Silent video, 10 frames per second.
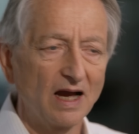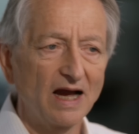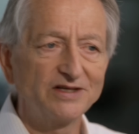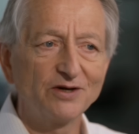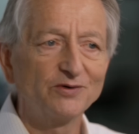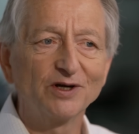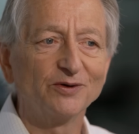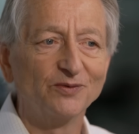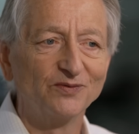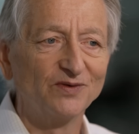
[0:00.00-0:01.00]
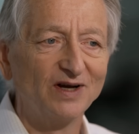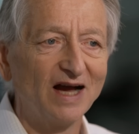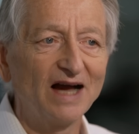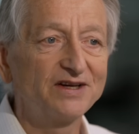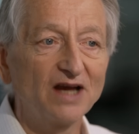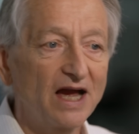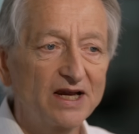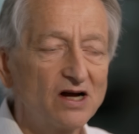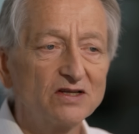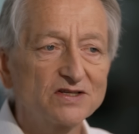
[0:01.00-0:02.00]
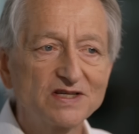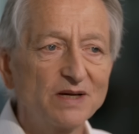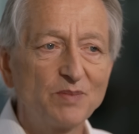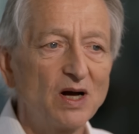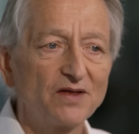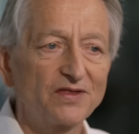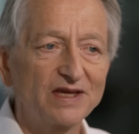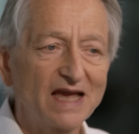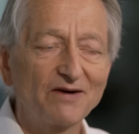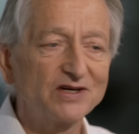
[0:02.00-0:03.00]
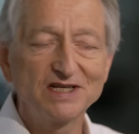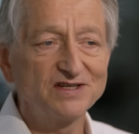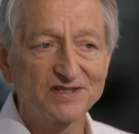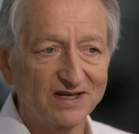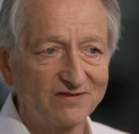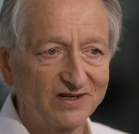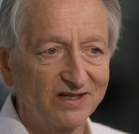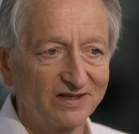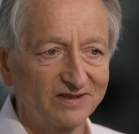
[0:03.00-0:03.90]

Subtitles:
I don't know. I can't see a path that guarantees safety.